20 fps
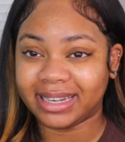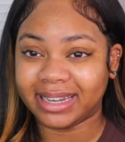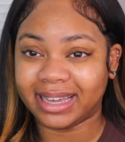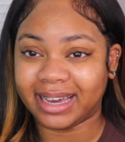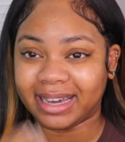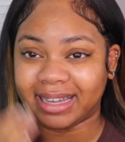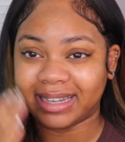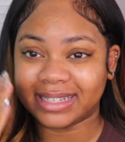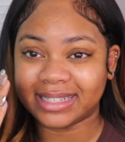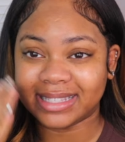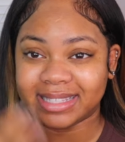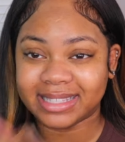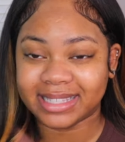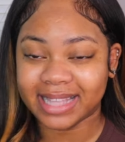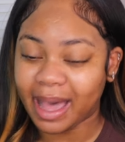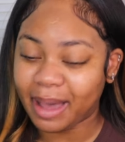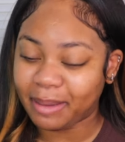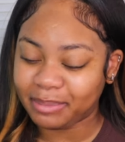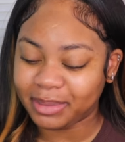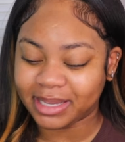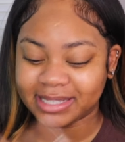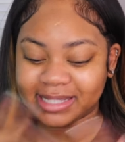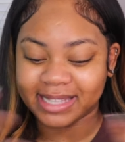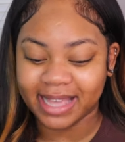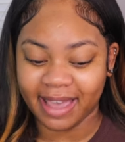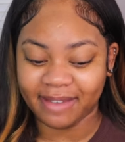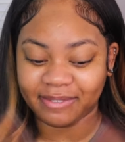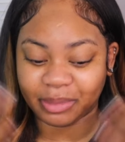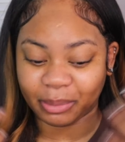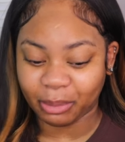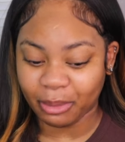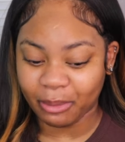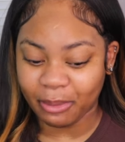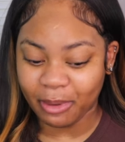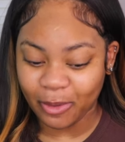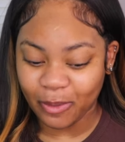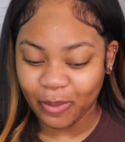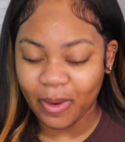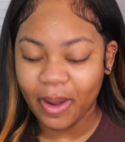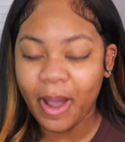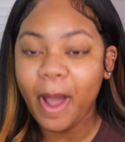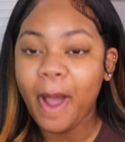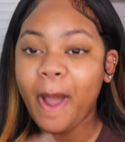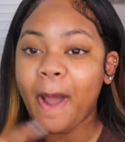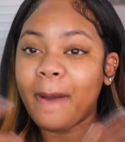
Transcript: non-stop because I have to promote,